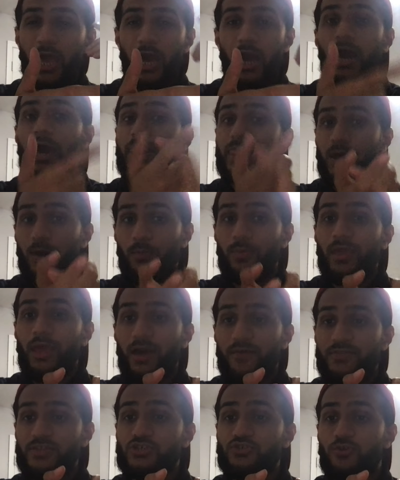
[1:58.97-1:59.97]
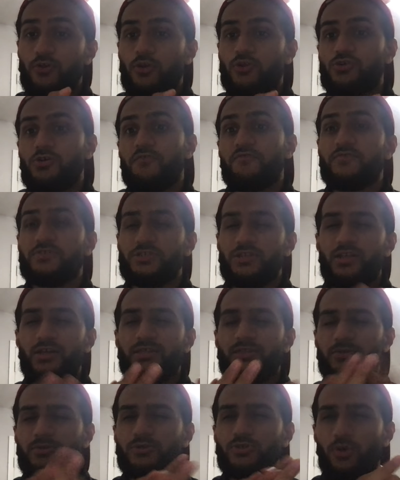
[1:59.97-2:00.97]
And now we have this tracheoesophageal fistula.
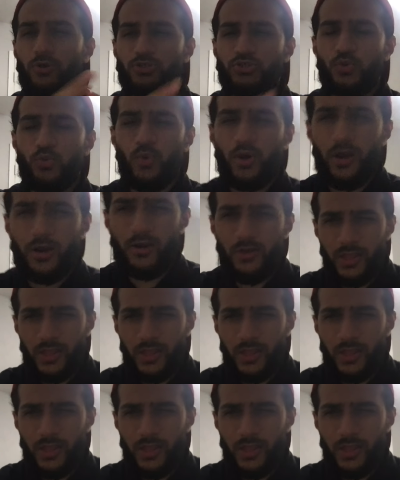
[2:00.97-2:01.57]
There is also one other